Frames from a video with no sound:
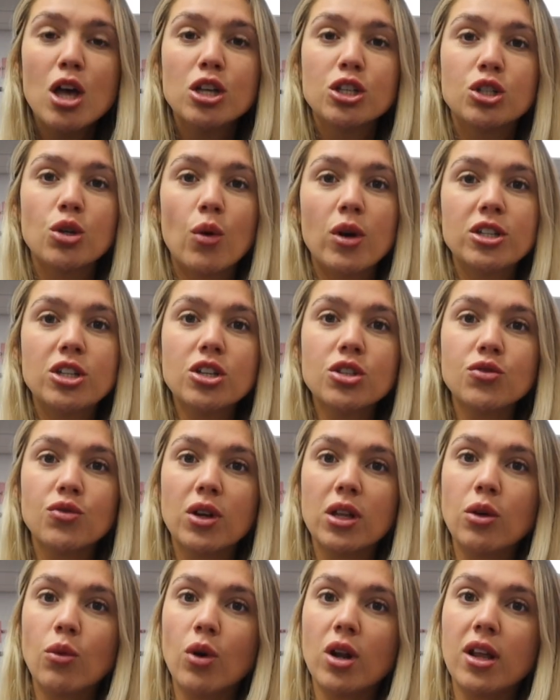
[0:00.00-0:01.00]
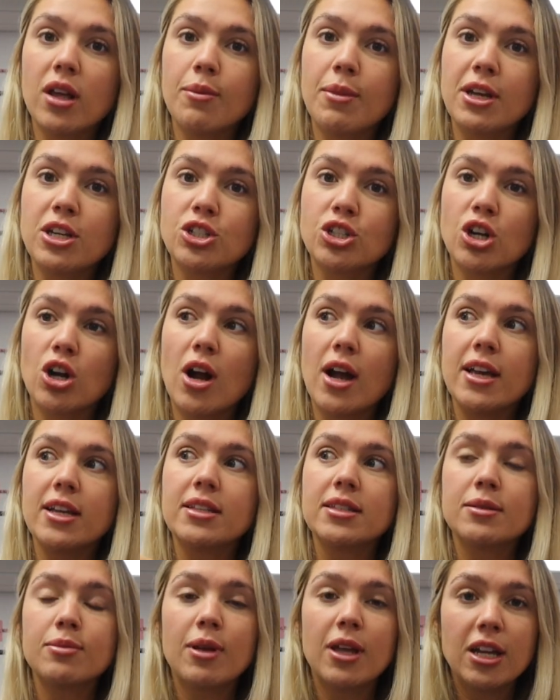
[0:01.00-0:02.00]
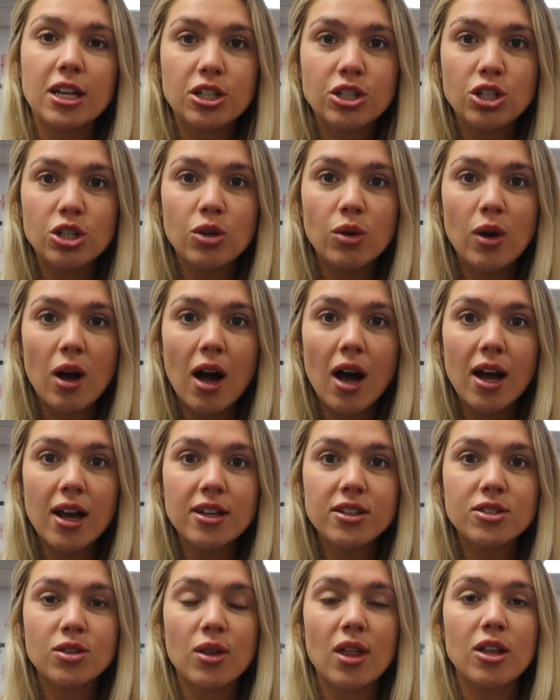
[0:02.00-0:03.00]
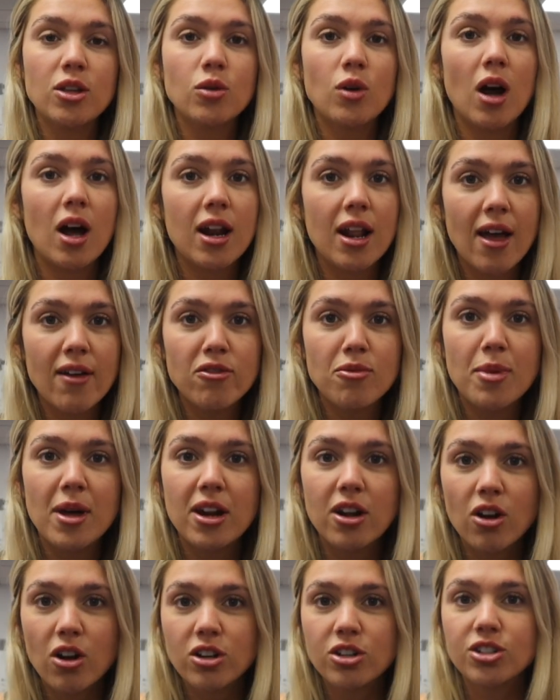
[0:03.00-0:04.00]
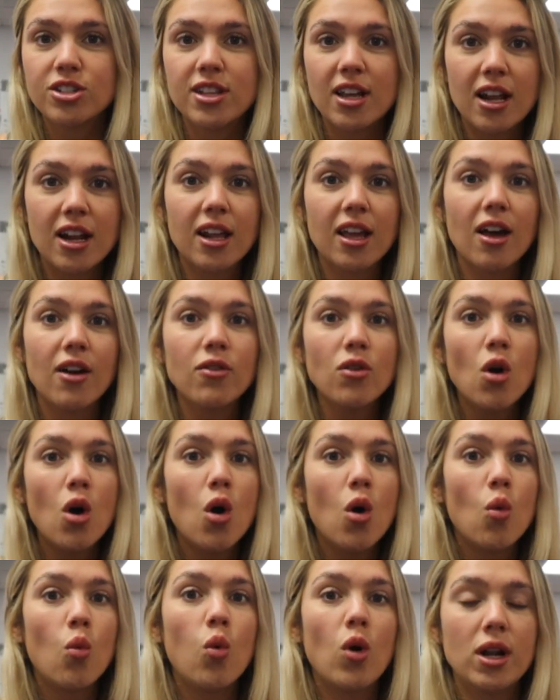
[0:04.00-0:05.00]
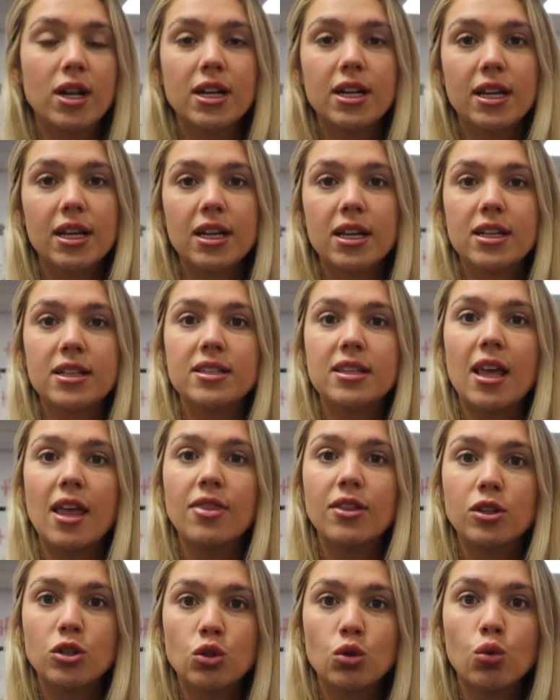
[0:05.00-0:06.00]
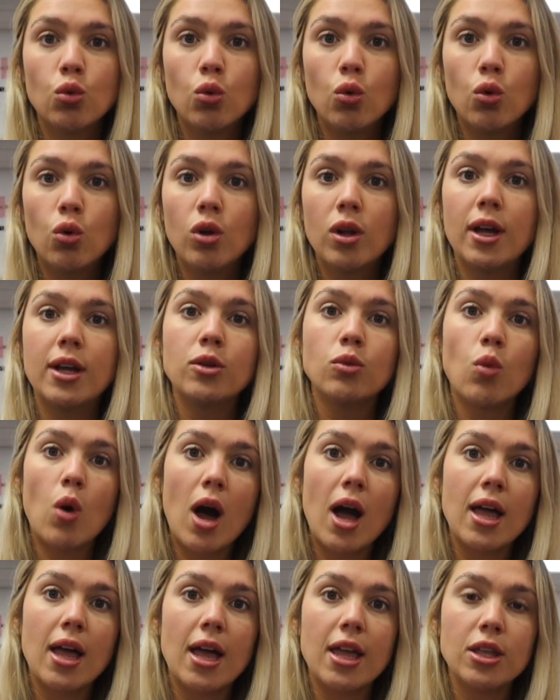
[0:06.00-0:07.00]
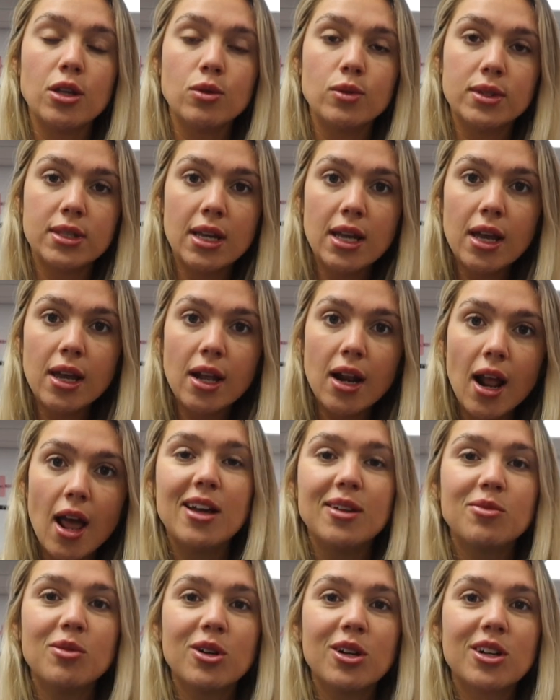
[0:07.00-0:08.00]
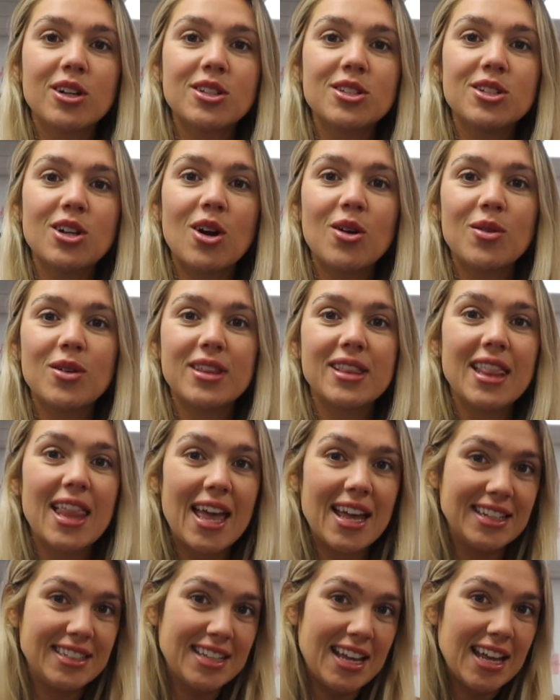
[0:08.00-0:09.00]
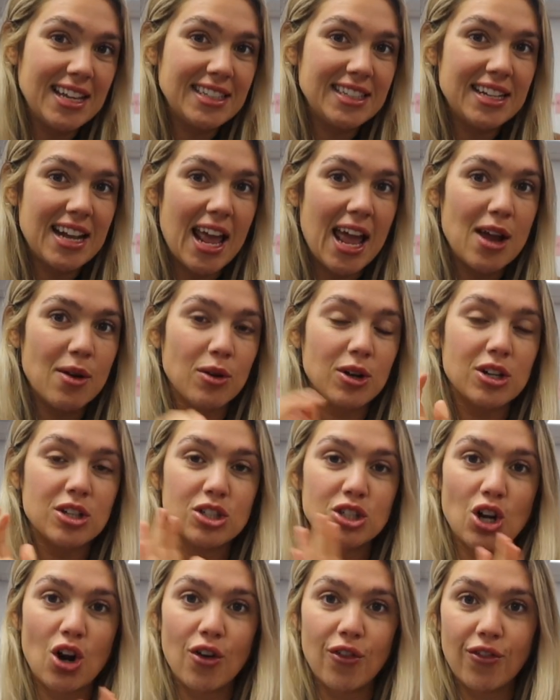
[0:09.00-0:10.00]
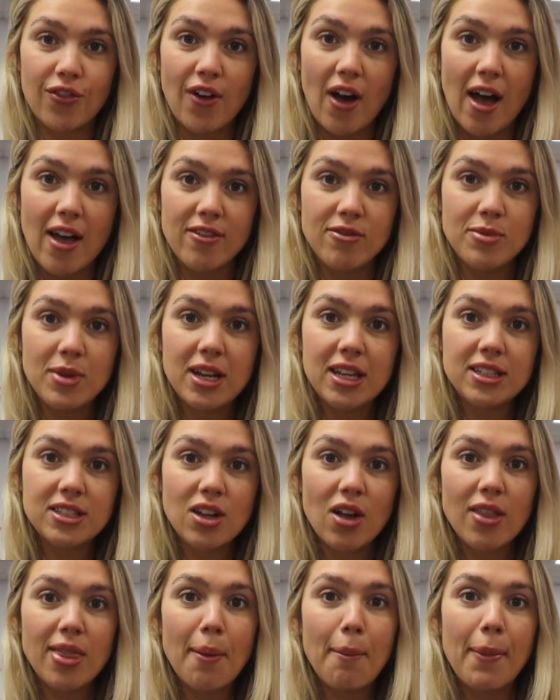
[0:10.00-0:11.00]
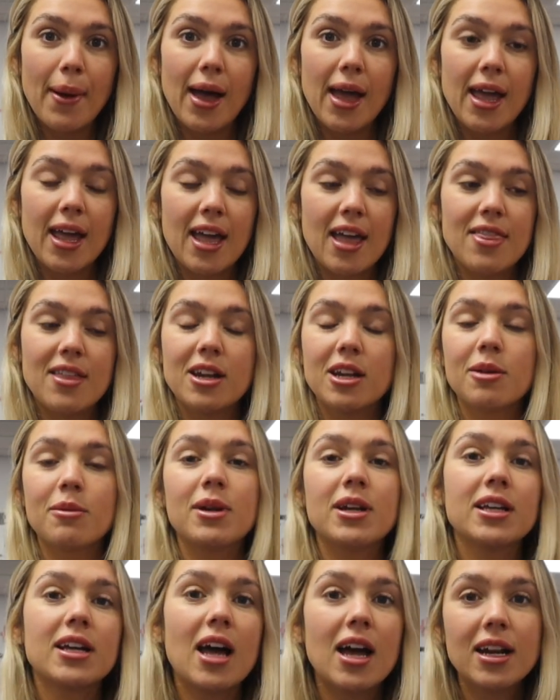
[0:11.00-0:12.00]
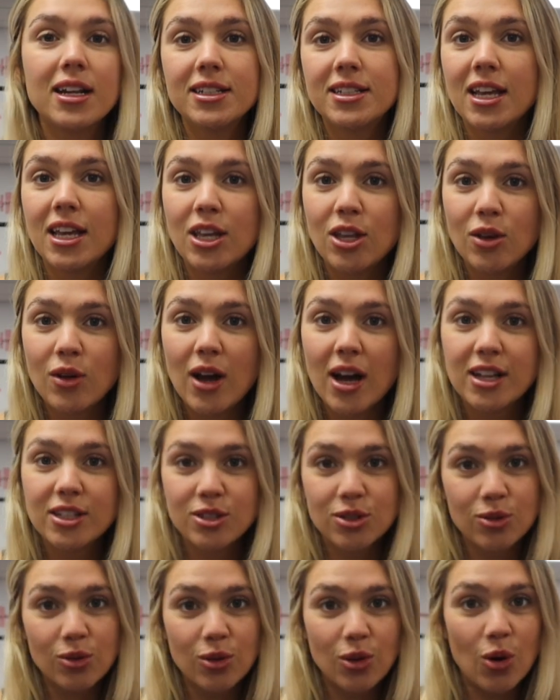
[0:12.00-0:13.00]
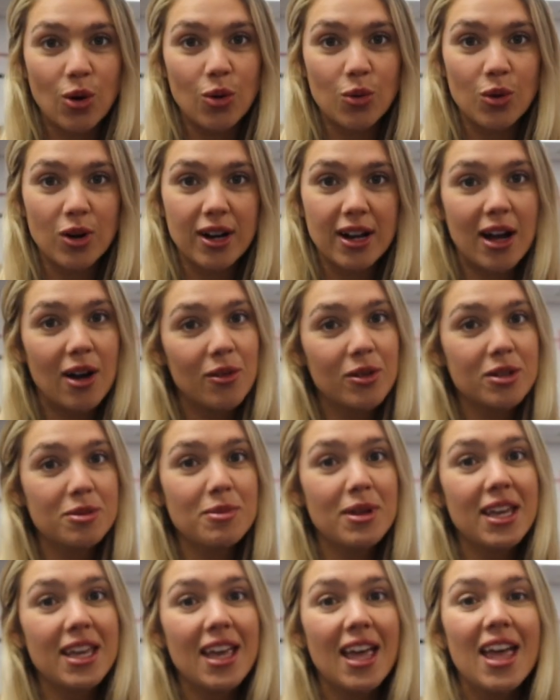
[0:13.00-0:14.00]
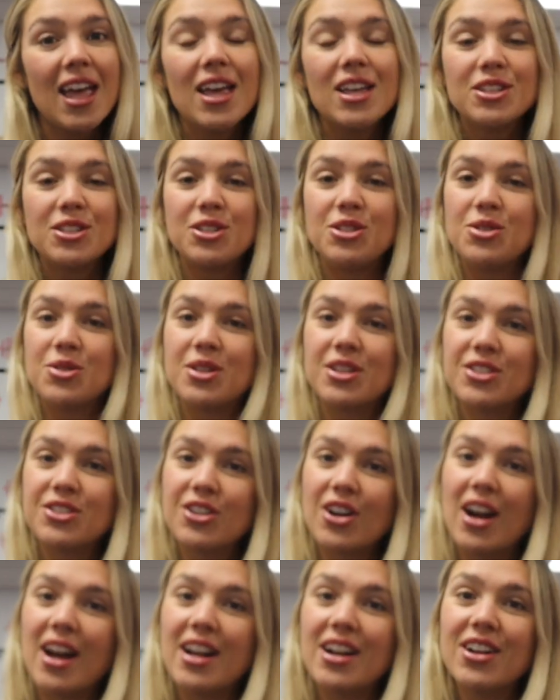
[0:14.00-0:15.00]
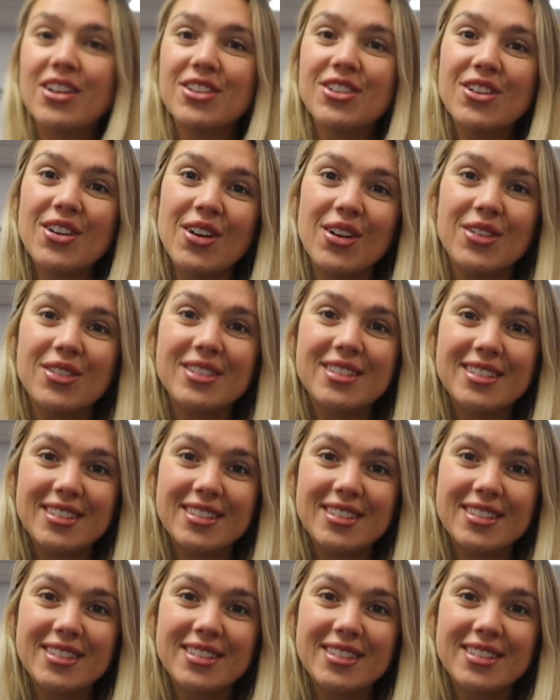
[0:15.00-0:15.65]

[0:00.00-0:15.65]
So I just really want to make sure I explain it to you guys so that you kind of have a better understanding of what it is and the tool and why I use it. We're gonna start with leg day today. We're gonna start 5 minutes on the bike, and then I'm gonna kind of take you guys through the whole workout with me so you can try it on your own.